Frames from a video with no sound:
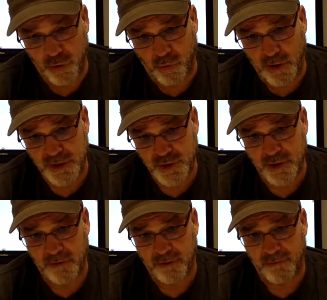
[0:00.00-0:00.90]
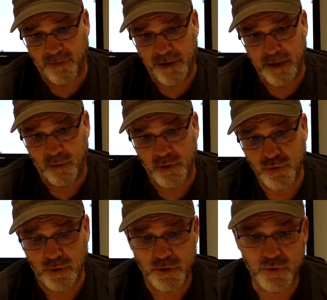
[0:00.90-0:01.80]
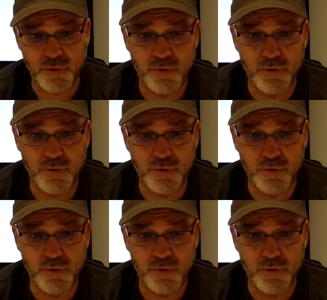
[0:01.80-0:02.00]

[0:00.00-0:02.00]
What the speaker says: the questions and find out which one is